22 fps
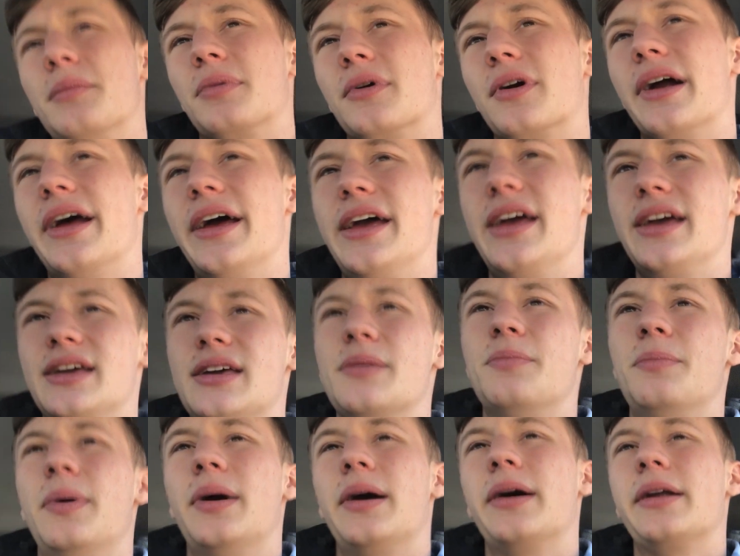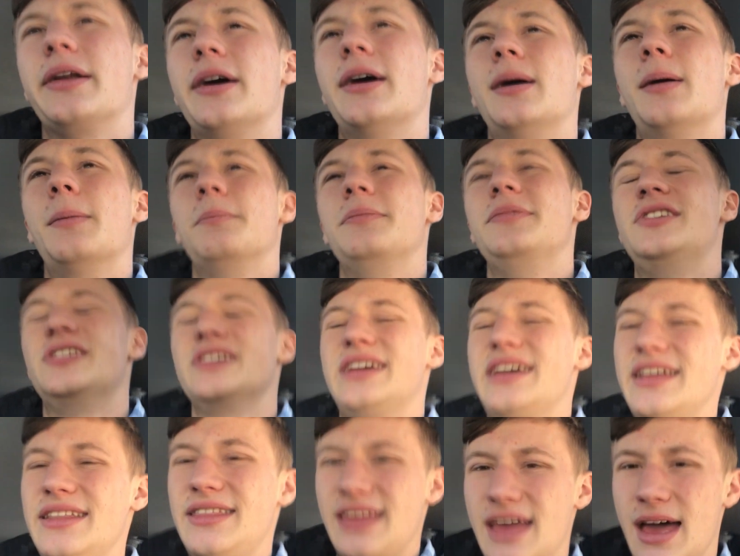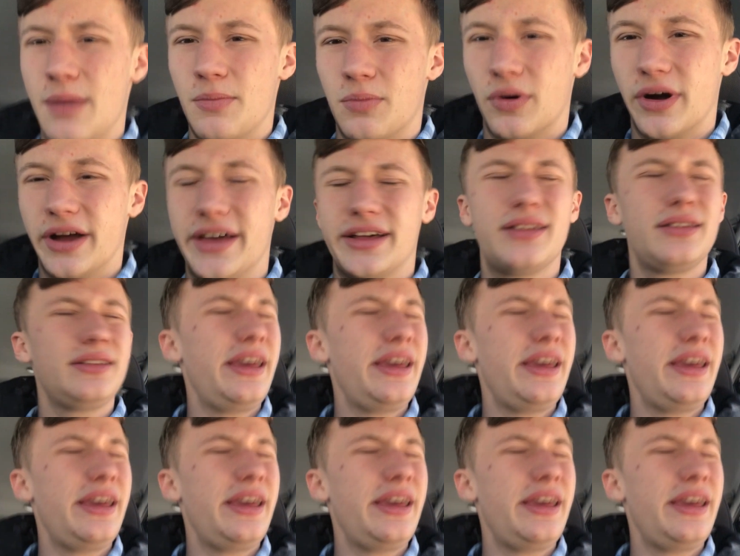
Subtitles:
a break, but to get that break,